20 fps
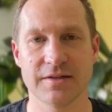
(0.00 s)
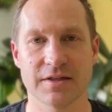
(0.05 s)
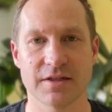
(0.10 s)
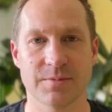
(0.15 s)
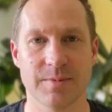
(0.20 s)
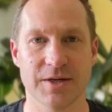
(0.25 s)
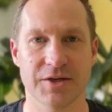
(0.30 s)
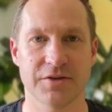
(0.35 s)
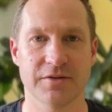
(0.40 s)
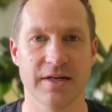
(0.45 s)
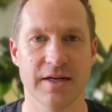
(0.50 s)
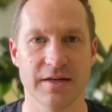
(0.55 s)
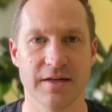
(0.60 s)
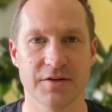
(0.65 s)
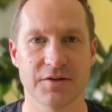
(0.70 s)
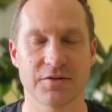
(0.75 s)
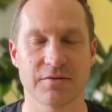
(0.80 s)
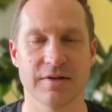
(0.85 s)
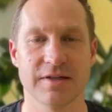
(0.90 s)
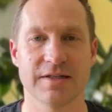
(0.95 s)
especially
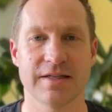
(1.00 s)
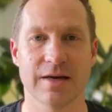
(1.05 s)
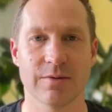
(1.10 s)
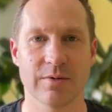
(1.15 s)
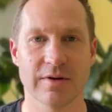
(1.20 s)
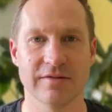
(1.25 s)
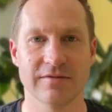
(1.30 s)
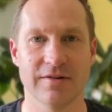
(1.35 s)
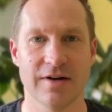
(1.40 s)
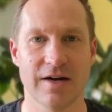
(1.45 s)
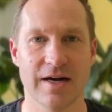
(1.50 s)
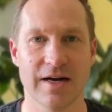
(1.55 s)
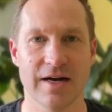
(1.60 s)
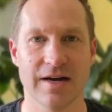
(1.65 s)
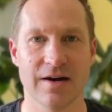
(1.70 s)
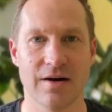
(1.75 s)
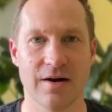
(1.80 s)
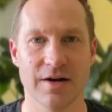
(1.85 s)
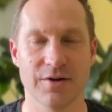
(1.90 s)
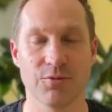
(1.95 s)
industries that rely
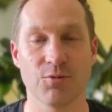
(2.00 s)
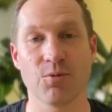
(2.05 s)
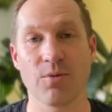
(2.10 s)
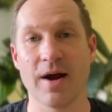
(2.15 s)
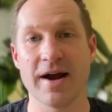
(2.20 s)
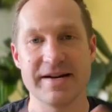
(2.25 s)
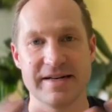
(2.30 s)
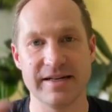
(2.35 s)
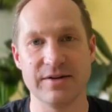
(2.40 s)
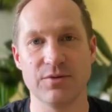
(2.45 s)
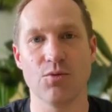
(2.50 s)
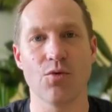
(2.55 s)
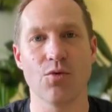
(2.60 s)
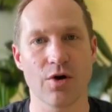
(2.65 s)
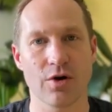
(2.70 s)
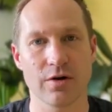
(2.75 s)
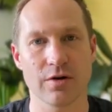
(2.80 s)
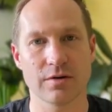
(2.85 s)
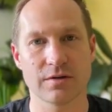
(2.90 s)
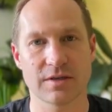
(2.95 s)
on writing
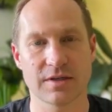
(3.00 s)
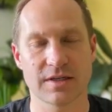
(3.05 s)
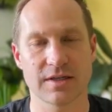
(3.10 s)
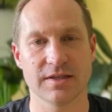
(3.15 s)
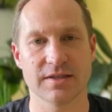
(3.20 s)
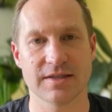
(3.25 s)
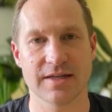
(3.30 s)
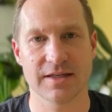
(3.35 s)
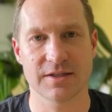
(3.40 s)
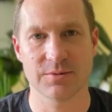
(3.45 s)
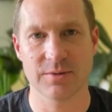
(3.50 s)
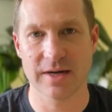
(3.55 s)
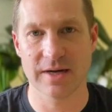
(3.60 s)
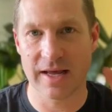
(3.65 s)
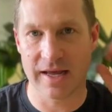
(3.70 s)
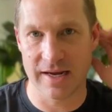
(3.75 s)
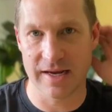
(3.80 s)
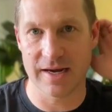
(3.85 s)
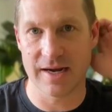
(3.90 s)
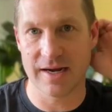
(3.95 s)
words, since that's what
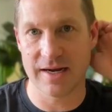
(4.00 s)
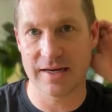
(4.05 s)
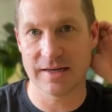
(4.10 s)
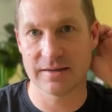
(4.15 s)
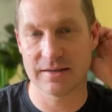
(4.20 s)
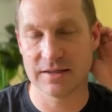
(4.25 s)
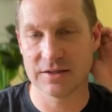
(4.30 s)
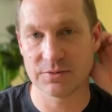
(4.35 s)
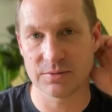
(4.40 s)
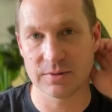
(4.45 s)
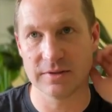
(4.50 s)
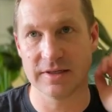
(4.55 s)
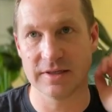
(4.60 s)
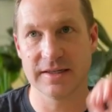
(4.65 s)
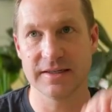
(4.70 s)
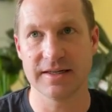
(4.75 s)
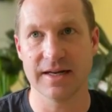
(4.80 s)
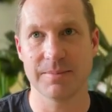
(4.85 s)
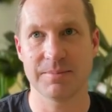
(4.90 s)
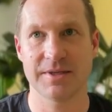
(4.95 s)
AI is really
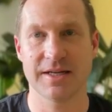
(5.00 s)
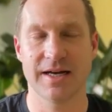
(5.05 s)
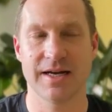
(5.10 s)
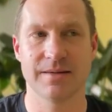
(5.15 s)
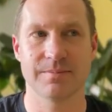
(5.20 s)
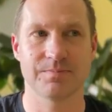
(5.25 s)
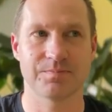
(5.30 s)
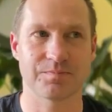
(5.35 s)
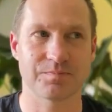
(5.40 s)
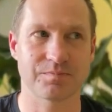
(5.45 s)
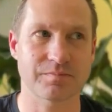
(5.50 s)
adept at.